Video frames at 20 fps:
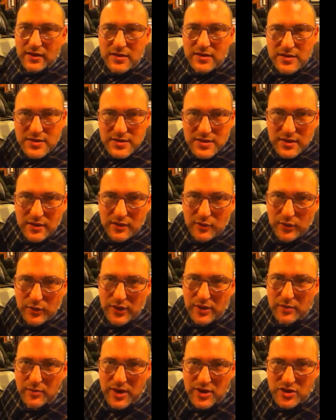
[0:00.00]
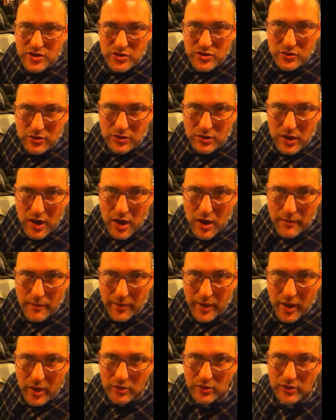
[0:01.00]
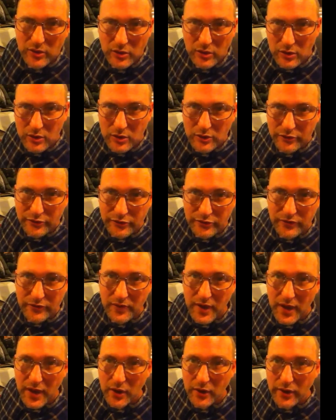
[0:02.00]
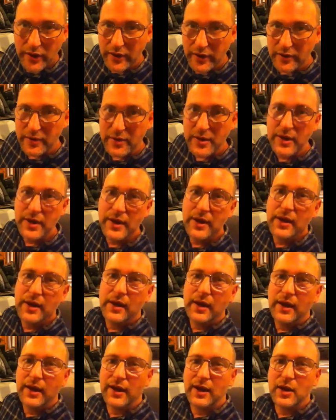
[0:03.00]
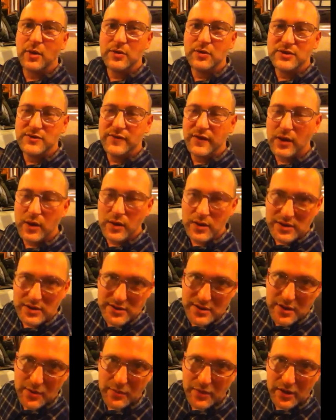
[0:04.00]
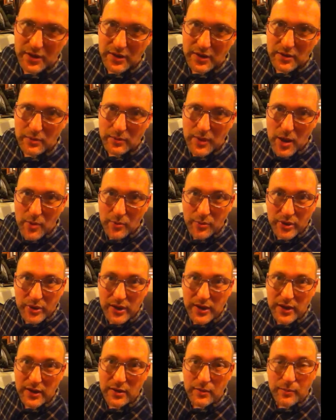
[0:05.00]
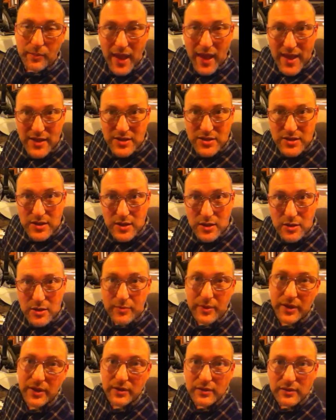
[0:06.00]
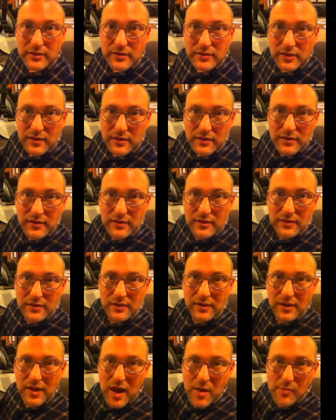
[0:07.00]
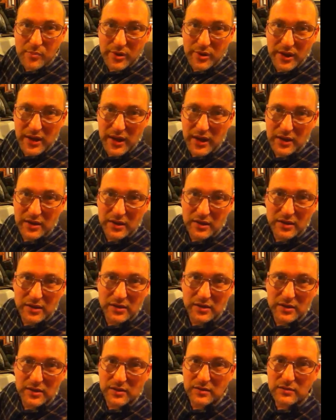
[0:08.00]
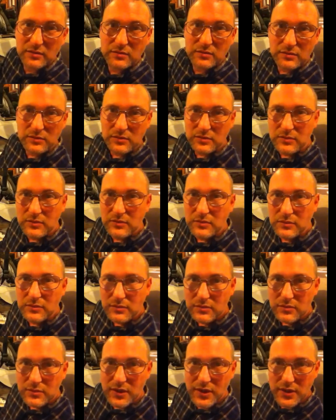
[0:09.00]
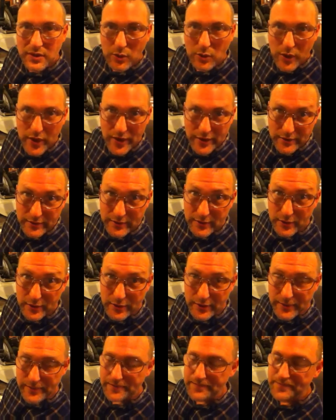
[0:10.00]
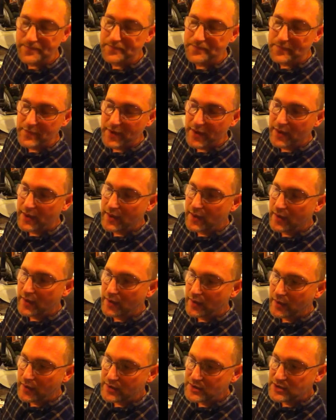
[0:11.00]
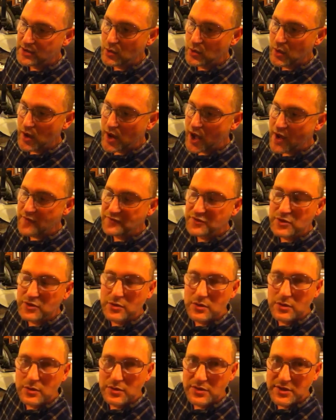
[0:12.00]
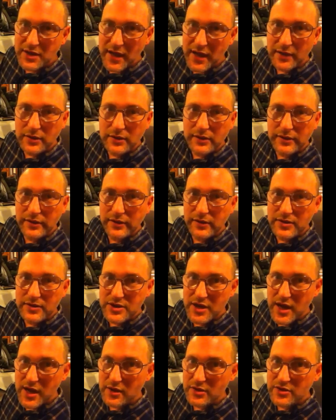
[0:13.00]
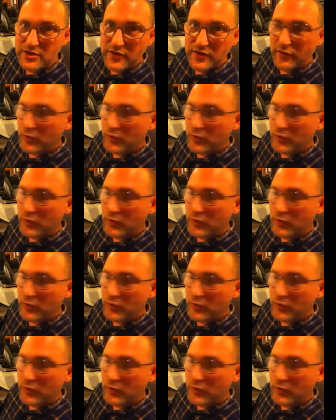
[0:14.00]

in this three-dimensional compound curve area, and I was very intimidated about putting in a patch there because it's complicated and didn't know how to do it. So after tackling the challenge